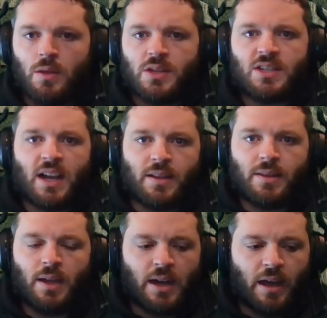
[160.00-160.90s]
The second
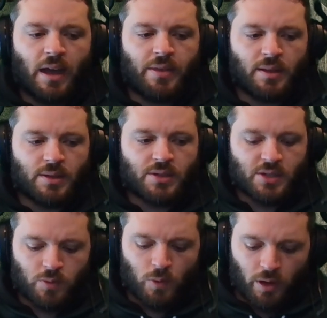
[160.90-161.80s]
thing, and I think this
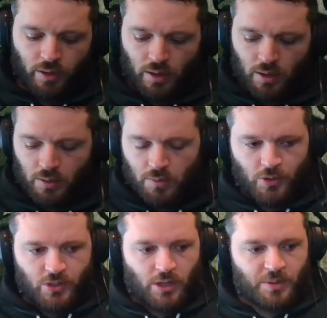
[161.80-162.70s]
is one of the
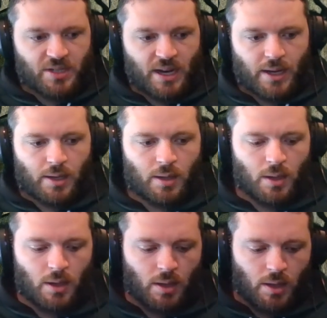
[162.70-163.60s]
most upsetting,
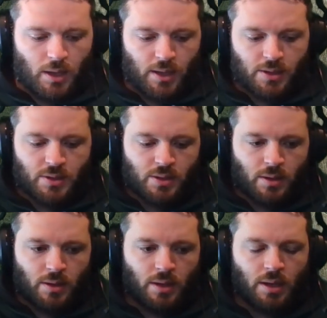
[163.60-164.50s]
is
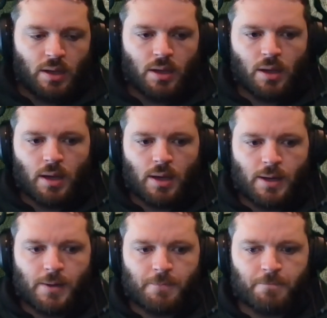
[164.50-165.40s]
the,
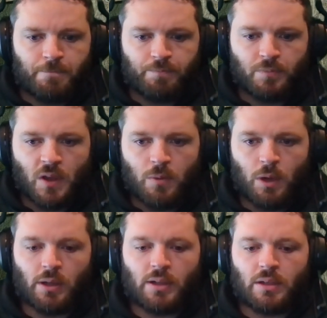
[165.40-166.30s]

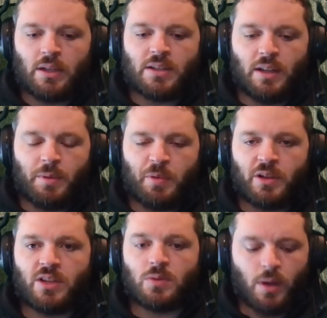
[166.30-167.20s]
let me put
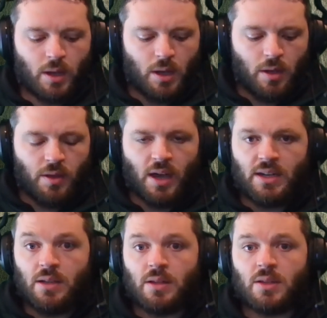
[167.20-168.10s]
it this way. The
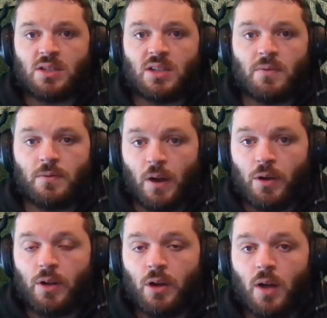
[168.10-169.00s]
idea that this is a
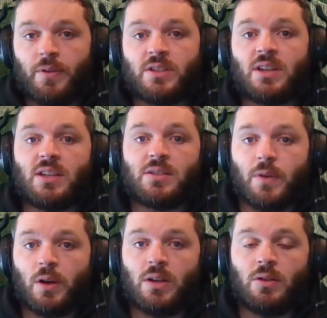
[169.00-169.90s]
very good offense against a
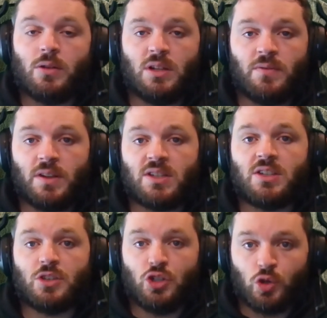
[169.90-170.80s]
very good defense
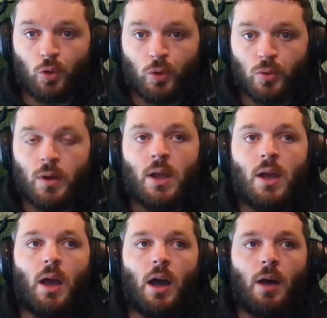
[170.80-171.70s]
is true.
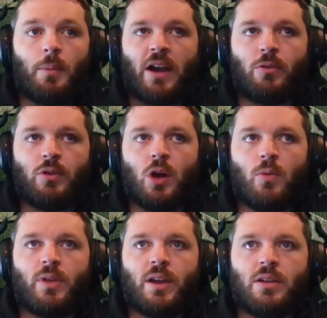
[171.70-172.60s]
I don't
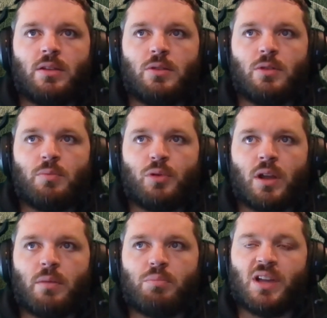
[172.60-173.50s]
know that you can put
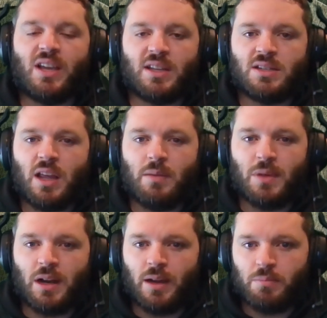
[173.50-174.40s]
a blanket
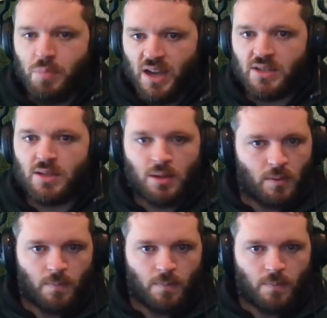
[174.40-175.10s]
statement on best